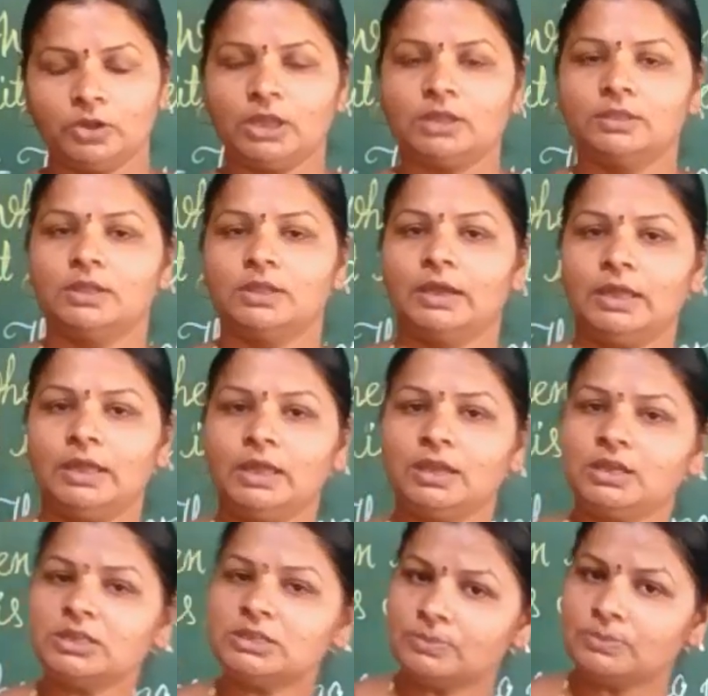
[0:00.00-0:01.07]
okay, the
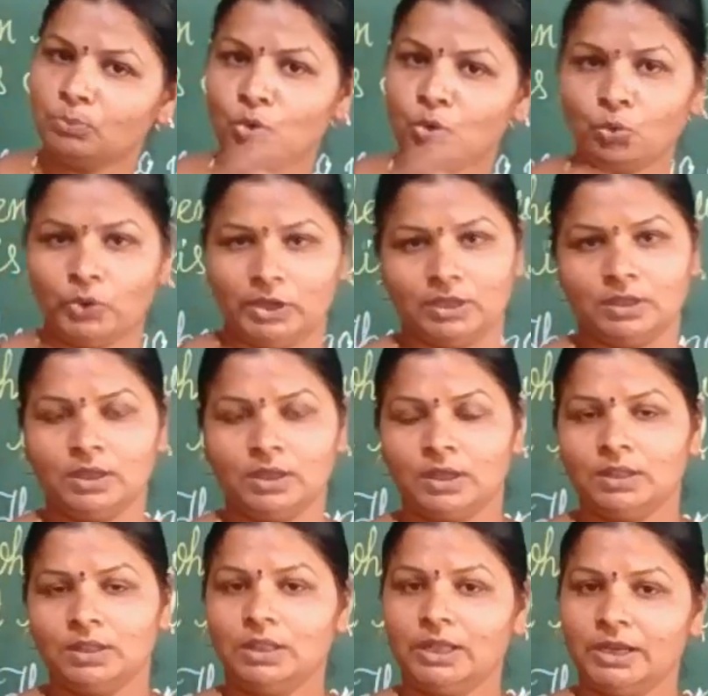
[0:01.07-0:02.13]
air is moving,
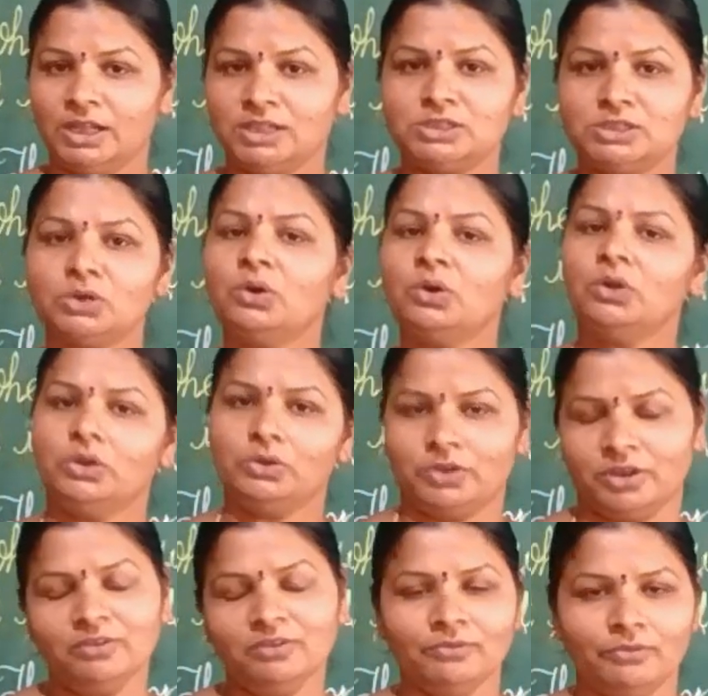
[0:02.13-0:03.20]
then also
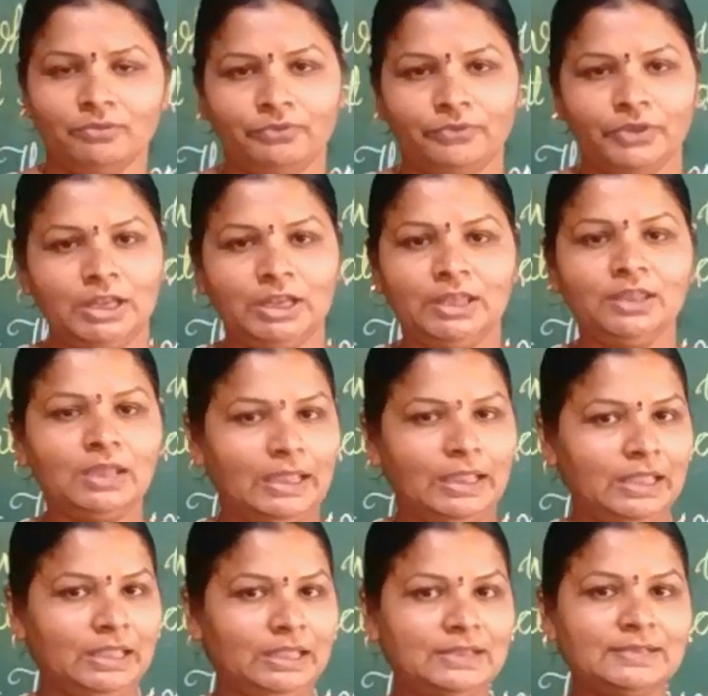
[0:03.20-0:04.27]
you can
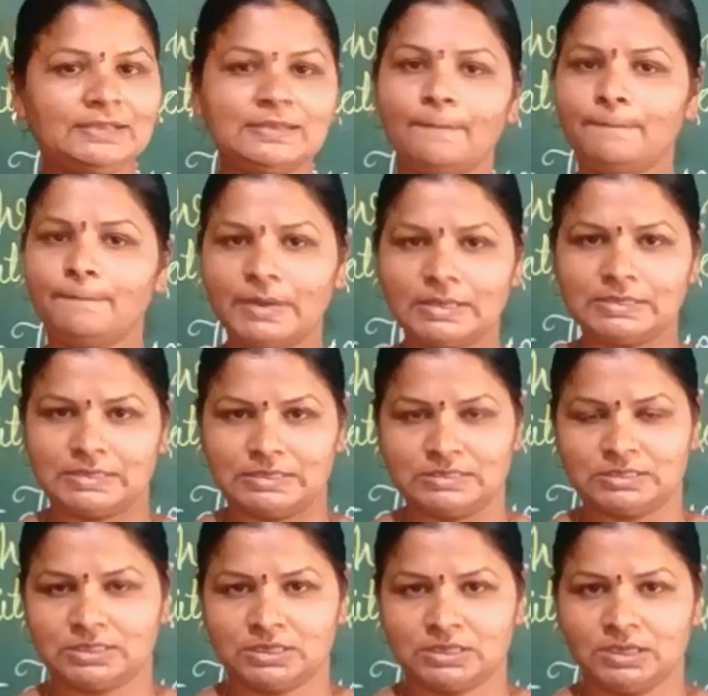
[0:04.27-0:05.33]
feeling air is
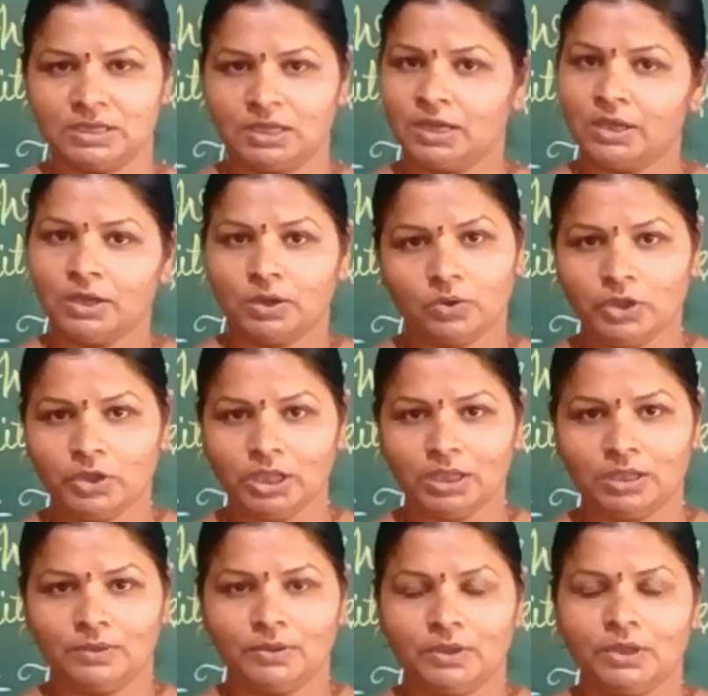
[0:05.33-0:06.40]
present,
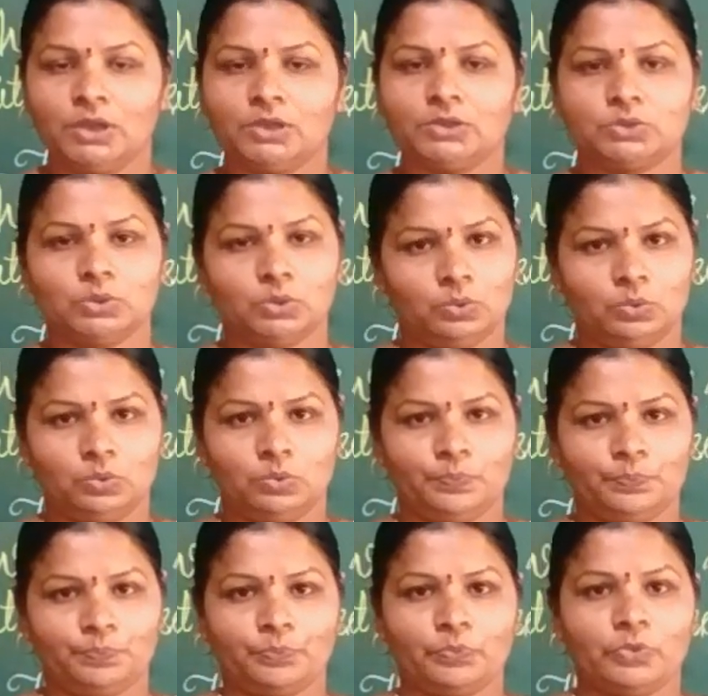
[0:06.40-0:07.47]
okay. So
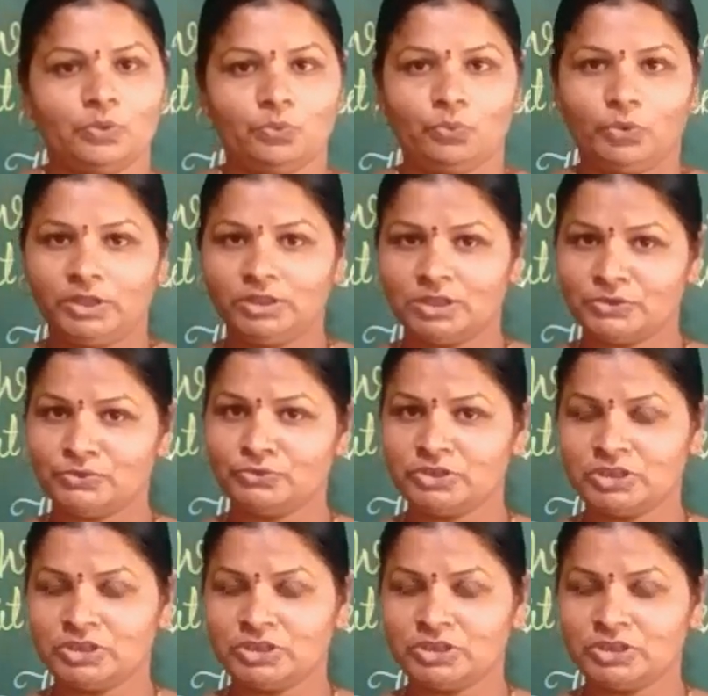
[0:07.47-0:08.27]
when